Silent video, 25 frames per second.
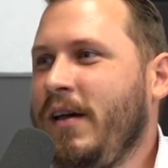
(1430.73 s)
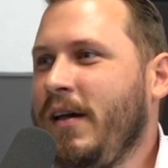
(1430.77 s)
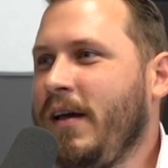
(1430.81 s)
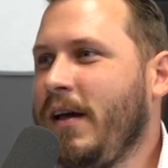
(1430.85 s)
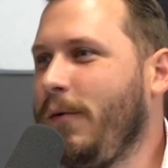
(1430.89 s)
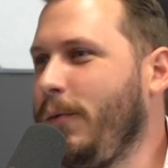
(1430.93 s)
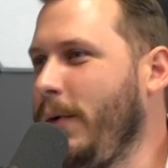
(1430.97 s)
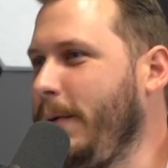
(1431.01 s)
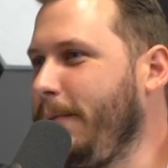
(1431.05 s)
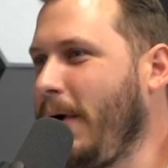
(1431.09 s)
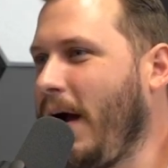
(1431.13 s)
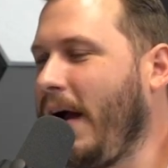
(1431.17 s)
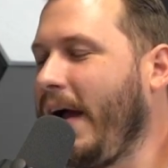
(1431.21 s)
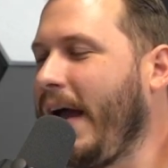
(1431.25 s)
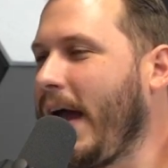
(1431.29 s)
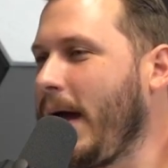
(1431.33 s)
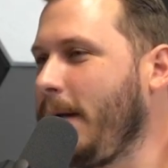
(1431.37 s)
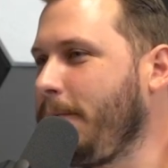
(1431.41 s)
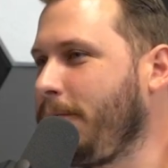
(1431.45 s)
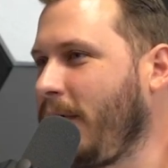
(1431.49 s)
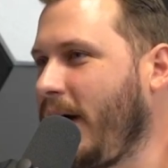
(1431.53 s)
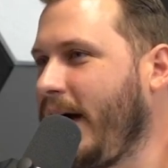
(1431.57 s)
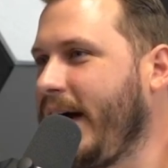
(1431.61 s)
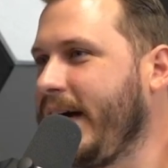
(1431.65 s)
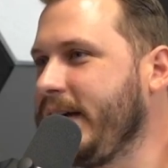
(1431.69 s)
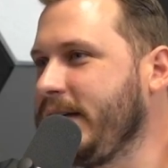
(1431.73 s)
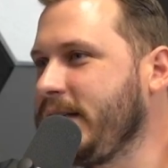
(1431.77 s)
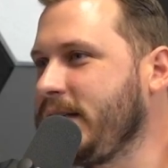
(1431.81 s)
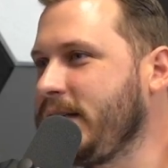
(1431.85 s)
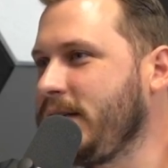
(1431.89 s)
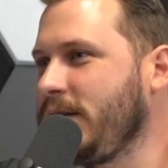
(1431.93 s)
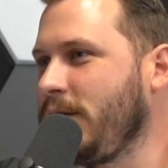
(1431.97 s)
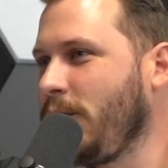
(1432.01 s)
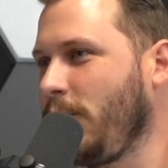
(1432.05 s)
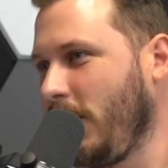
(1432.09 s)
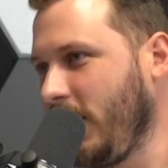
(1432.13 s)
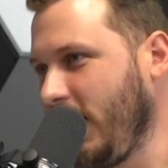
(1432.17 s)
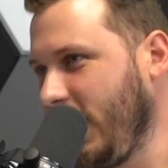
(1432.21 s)
And we probably had priced
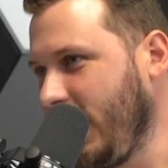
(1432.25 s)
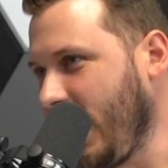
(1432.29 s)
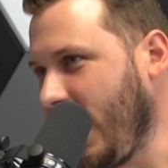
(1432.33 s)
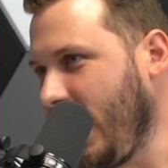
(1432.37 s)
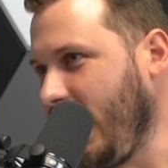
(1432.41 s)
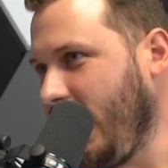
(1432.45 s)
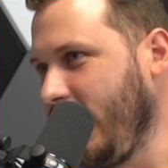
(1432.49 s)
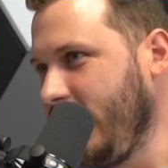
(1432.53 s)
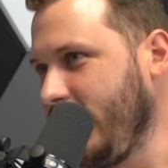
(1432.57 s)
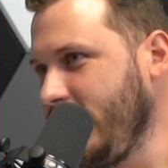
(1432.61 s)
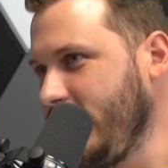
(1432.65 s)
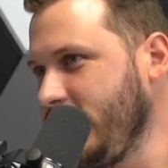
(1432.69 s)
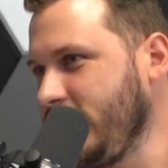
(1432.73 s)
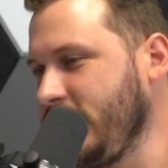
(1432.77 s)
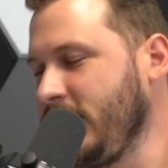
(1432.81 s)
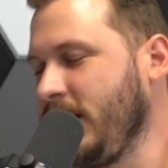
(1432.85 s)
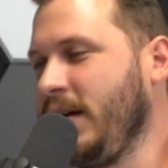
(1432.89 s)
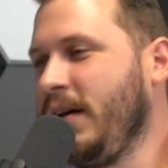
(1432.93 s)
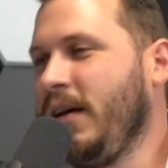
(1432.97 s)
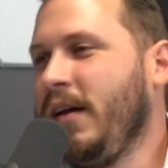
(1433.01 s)
$20